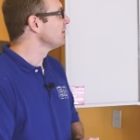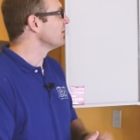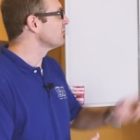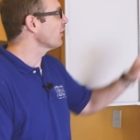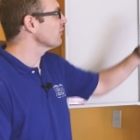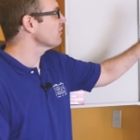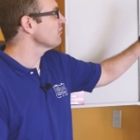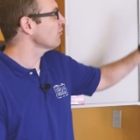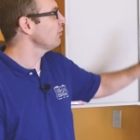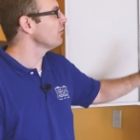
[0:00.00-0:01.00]
The charge
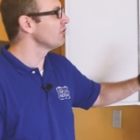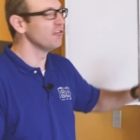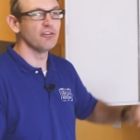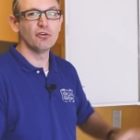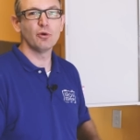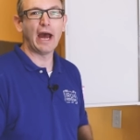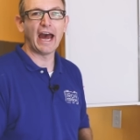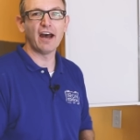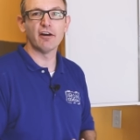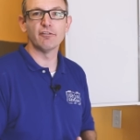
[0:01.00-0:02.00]
controllers do
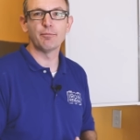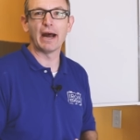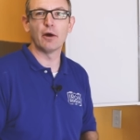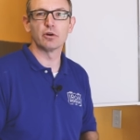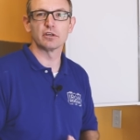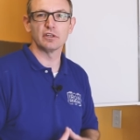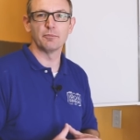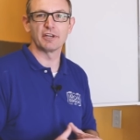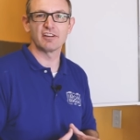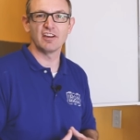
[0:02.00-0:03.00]
have power
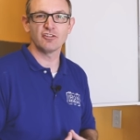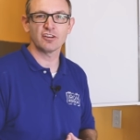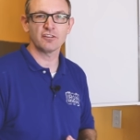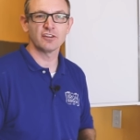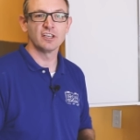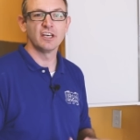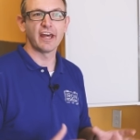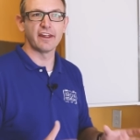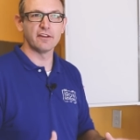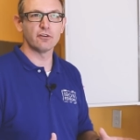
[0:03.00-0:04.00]
limitations,
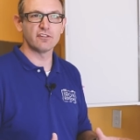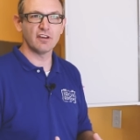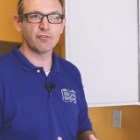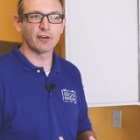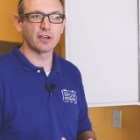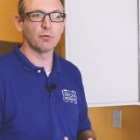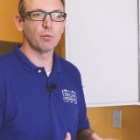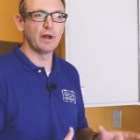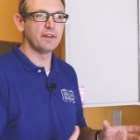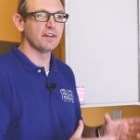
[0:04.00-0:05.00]
and they're different
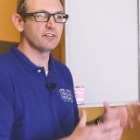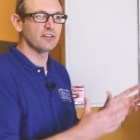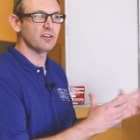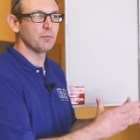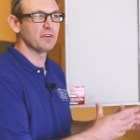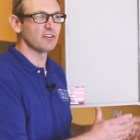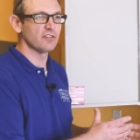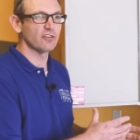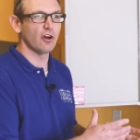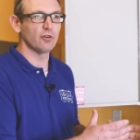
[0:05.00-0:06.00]
when the system is
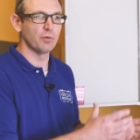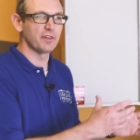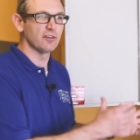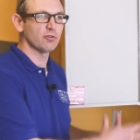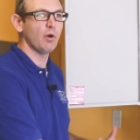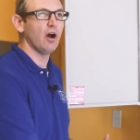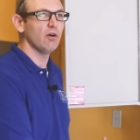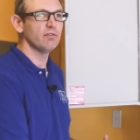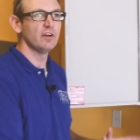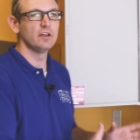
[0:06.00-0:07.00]
installed with a
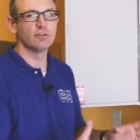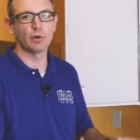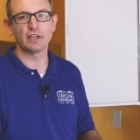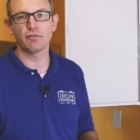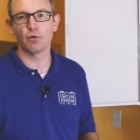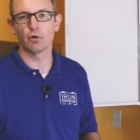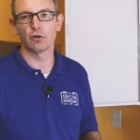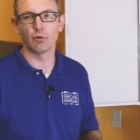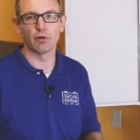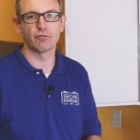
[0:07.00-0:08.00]
12,
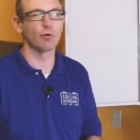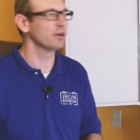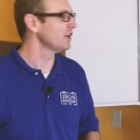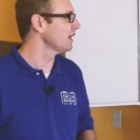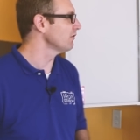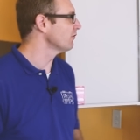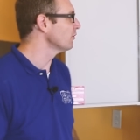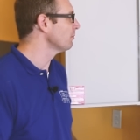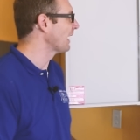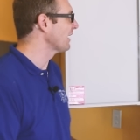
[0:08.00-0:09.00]
24, or 48
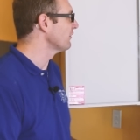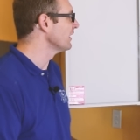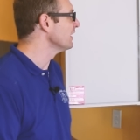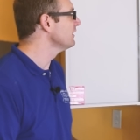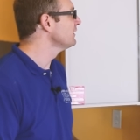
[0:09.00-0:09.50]
volt battery.